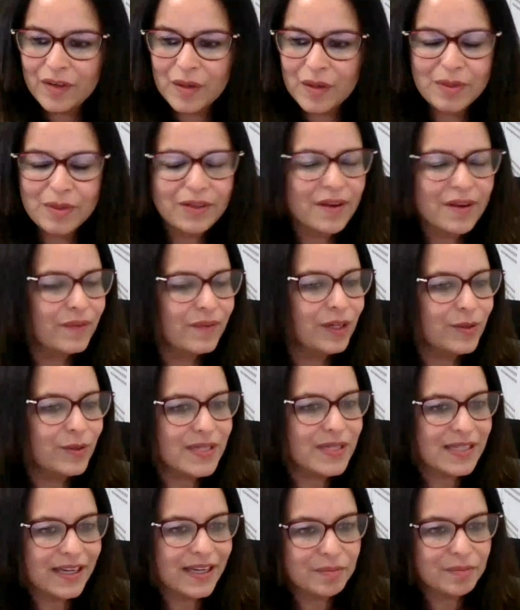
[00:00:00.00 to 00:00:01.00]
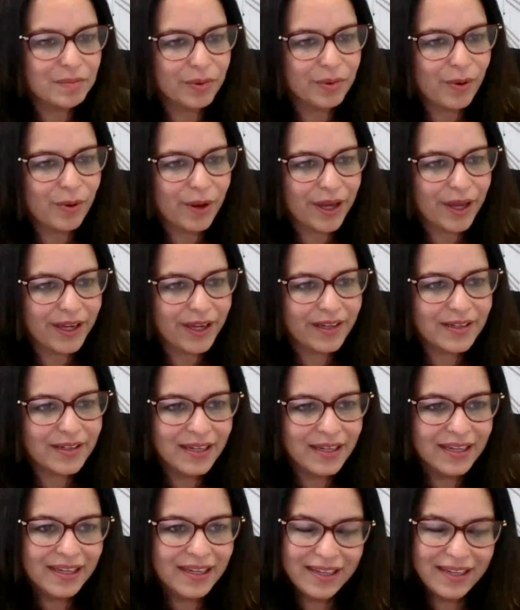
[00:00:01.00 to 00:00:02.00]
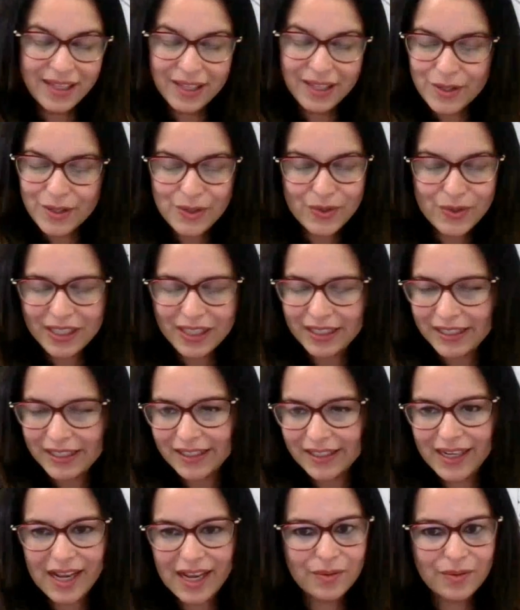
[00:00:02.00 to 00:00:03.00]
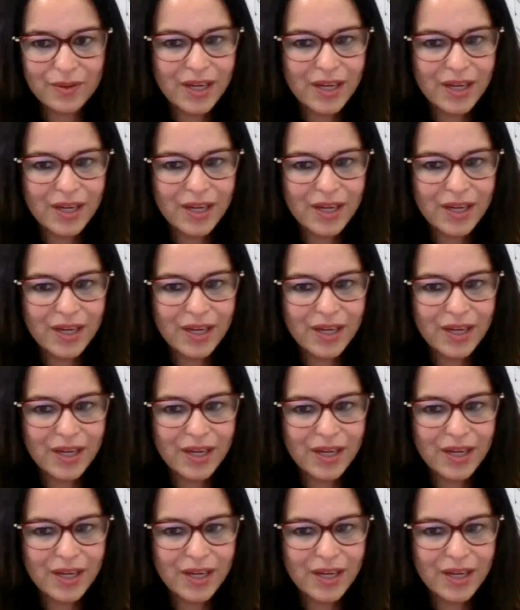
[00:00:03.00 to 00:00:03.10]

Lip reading: From a revenue standpoint, it is really